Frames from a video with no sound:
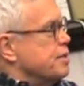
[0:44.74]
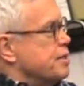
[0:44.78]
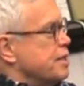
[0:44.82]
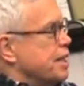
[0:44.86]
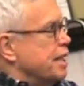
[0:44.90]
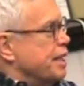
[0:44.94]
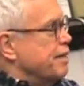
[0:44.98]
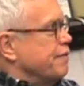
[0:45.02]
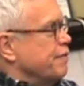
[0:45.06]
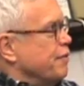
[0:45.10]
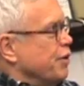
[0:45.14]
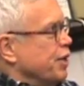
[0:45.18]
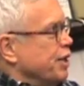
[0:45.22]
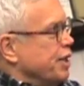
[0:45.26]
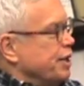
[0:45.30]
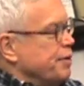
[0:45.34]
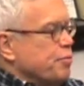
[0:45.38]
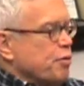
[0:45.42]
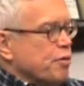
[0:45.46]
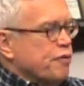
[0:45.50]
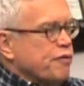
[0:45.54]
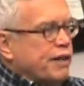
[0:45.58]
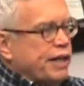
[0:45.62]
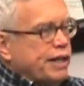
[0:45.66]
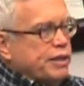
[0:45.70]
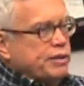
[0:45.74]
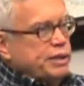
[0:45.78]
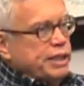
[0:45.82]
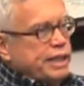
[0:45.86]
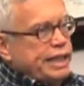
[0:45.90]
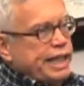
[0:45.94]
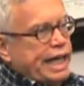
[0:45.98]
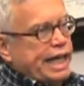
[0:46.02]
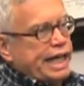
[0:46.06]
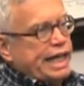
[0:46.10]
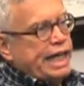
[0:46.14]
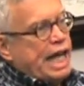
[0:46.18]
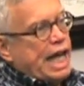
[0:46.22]
There's nothing very profound in
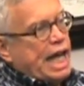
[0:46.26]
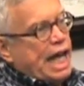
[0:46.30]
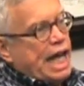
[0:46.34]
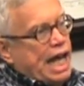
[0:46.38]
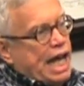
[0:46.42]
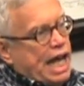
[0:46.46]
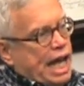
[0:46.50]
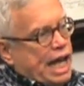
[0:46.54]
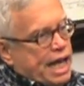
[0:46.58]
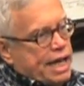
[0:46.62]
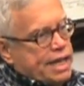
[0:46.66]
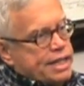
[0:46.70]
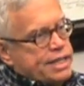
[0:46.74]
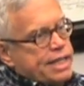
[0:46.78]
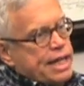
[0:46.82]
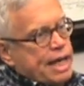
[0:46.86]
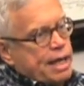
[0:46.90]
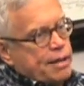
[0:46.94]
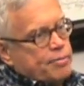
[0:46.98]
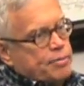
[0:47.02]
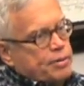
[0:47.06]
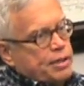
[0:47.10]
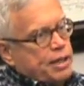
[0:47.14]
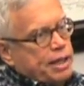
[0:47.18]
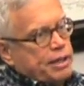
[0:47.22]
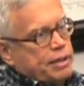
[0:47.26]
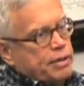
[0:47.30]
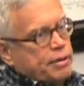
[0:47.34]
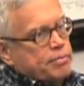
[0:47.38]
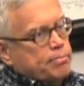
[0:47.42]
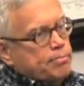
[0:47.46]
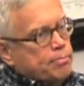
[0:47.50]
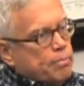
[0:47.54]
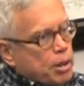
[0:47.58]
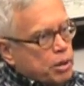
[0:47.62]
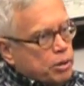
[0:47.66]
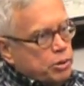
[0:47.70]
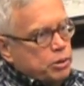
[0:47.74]
that, except that
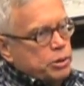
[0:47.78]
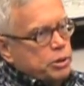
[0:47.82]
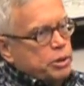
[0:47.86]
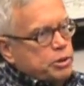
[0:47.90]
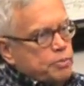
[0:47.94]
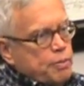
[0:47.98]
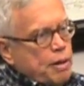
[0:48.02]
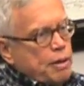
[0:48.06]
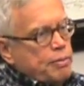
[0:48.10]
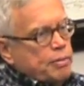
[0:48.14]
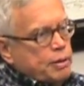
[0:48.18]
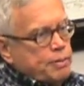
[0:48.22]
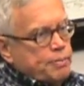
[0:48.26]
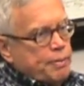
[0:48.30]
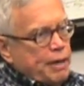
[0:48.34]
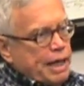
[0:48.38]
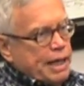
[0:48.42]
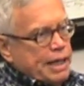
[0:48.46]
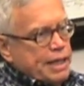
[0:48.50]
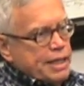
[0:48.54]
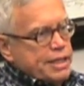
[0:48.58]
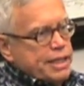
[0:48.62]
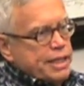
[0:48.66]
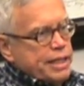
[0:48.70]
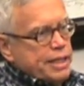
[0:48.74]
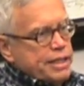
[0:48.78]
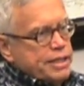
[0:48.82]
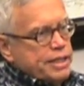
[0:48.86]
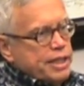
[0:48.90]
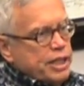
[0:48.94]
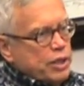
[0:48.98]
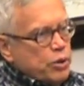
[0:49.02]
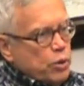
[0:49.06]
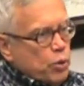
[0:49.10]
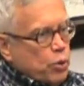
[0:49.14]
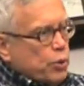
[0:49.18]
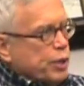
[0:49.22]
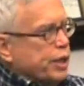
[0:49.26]
most public policy is
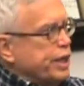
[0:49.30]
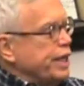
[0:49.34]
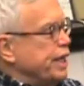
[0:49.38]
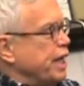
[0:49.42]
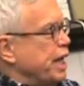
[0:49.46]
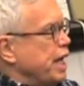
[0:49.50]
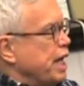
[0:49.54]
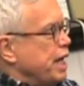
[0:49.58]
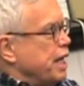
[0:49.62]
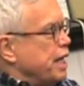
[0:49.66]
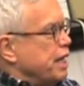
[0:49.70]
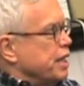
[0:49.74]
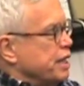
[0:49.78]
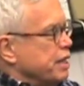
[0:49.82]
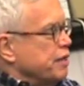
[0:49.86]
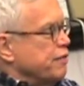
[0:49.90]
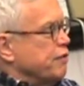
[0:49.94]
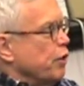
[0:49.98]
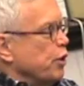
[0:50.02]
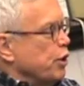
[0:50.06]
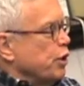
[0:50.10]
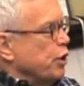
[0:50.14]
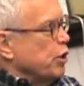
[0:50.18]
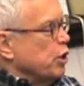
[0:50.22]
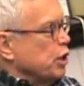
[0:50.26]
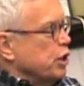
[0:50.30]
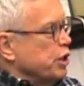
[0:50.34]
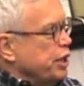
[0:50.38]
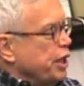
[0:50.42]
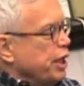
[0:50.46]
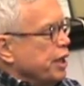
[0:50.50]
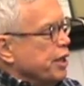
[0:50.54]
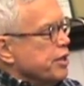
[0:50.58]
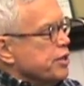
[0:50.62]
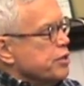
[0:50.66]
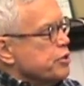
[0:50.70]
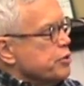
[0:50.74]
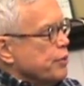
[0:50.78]
ignoring the very early
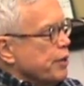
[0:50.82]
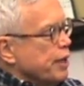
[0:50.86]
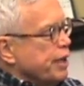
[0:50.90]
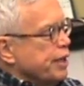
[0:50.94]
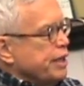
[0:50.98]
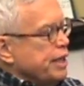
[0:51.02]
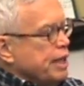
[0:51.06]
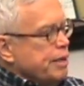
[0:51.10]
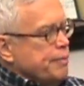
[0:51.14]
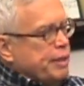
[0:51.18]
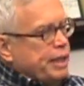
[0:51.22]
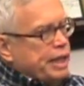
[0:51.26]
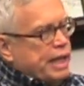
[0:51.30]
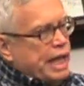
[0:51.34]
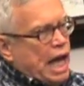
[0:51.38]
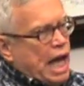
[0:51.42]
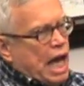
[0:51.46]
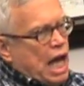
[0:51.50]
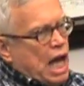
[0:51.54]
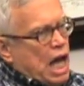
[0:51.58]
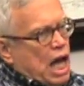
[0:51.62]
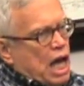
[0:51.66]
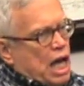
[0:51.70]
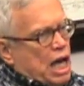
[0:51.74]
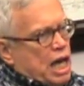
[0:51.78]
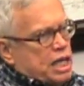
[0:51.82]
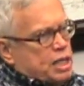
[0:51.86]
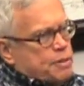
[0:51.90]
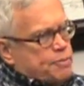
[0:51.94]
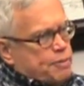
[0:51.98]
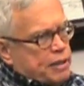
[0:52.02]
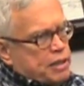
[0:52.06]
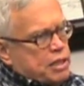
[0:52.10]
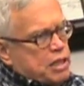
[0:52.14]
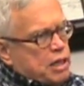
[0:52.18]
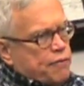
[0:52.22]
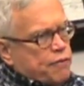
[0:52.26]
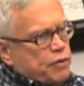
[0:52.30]
years. Right. I mean,
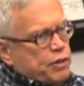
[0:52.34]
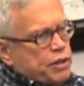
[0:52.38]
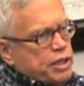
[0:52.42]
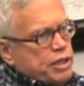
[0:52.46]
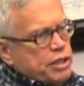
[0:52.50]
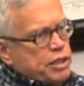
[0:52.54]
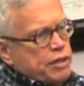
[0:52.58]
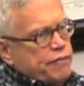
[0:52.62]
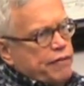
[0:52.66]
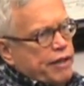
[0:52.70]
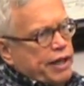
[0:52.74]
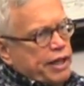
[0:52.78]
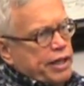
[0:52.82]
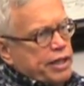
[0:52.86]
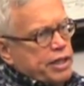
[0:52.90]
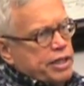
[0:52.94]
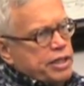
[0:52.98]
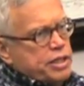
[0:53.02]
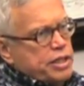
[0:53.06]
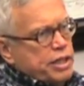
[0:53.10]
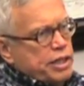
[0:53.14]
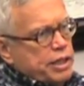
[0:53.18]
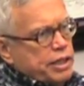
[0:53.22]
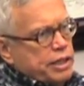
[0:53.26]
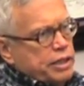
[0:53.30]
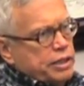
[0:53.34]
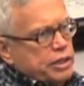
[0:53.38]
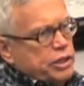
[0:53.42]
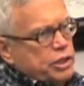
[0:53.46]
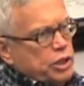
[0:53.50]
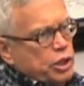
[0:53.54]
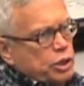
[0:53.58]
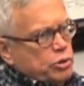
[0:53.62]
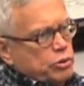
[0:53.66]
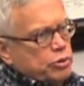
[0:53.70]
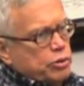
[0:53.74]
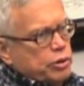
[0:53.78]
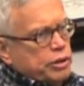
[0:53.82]
especially for disadvantaged
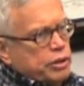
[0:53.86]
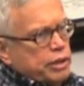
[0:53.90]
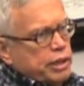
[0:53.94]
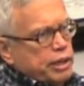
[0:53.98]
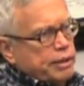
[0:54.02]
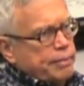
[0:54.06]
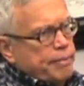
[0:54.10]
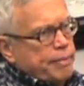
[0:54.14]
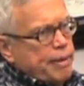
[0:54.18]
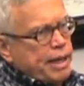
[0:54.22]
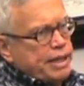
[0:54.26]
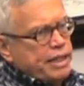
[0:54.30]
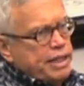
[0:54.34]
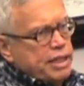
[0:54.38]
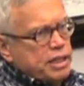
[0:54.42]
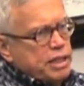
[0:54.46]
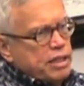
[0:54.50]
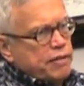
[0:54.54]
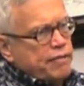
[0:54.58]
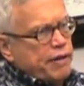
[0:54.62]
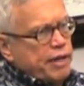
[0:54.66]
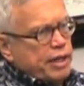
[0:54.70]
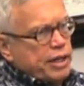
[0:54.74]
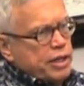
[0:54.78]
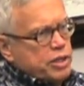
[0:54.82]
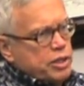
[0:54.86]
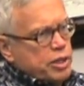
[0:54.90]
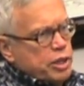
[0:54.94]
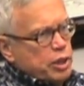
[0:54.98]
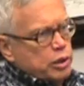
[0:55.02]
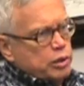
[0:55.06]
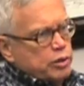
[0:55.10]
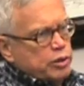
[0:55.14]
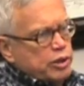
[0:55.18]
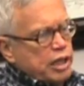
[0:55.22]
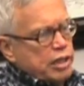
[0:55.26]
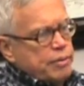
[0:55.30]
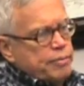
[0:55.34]
children. And by disadvantaged
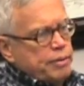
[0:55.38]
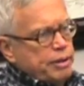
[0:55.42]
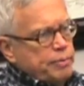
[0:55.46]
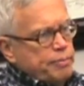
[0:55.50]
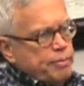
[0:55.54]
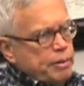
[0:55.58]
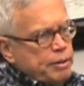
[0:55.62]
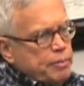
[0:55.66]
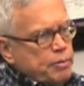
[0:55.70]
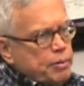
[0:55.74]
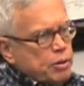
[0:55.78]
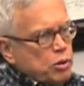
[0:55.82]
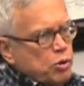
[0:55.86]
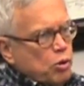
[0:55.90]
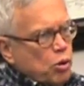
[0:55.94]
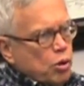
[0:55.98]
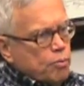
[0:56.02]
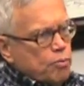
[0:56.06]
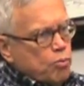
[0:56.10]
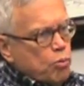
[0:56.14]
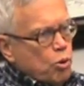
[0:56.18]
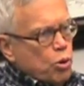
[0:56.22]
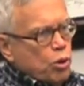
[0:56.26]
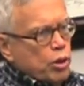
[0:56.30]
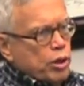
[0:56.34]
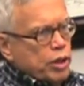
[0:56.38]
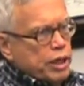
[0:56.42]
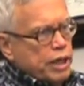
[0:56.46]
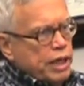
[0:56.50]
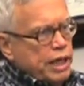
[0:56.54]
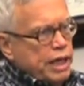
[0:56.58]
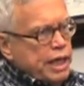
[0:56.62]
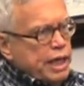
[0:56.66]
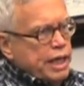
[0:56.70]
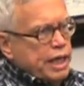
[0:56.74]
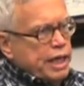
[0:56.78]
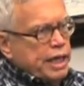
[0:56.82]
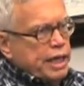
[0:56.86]
children, I mean people who are born
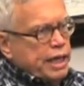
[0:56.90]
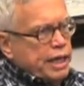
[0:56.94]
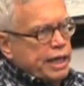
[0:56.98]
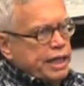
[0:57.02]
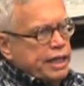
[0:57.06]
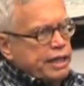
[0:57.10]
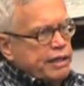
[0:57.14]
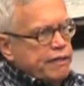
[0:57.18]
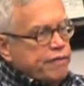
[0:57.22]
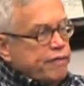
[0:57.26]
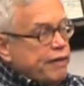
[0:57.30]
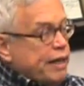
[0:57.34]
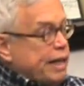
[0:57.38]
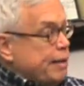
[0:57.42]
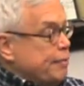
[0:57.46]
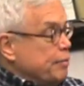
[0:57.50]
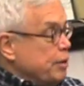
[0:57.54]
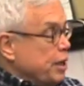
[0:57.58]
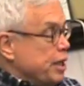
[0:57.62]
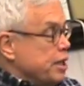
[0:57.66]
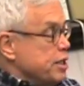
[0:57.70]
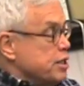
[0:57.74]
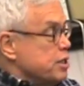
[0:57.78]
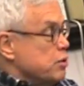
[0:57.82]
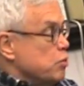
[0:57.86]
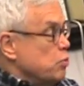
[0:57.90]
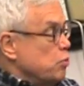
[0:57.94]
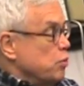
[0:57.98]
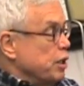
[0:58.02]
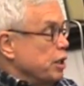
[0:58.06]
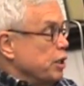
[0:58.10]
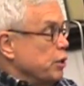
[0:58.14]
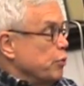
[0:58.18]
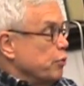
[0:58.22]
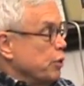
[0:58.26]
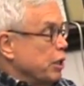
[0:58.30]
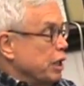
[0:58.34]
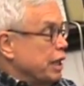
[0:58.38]
into families
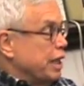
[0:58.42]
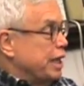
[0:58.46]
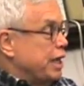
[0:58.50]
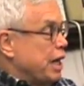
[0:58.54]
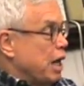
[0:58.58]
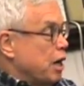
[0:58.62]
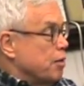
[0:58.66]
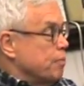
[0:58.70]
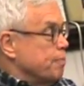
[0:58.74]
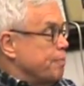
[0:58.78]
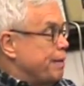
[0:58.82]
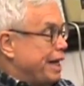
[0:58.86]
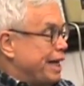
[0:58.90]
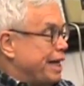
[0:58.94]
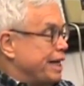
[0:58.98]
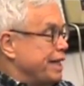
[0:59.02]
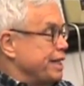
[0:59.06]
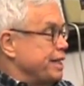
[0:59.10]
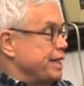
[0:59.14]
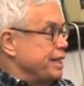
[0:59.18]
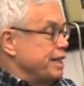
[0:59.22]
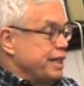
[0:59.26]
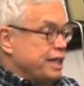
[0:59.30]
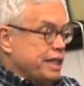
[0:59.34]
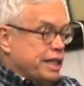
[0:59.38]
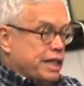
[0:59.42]
where there really are bad